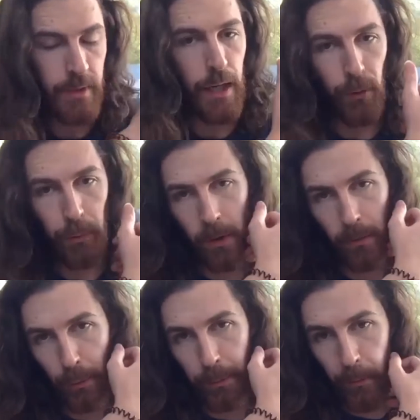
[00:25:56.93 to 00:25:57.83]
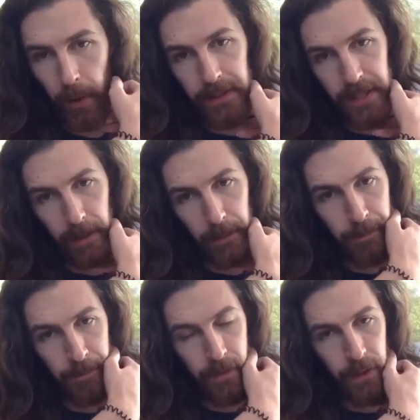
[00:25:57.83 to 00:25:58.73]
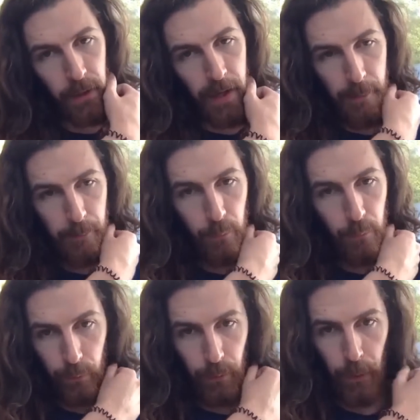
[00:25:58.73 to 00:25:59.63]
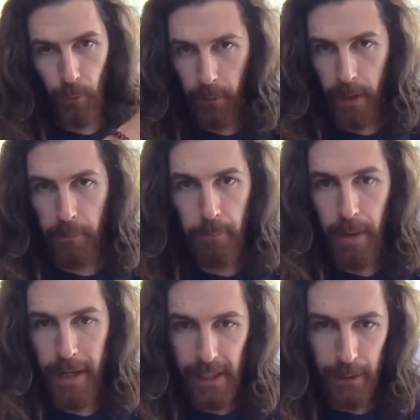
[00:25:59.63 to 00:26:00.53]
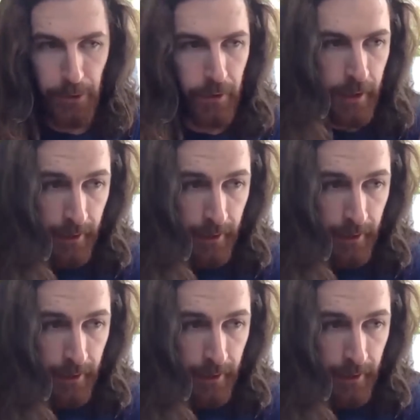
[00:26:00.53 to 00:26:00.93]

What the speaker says: a group called Ruby Works here, who are my main label.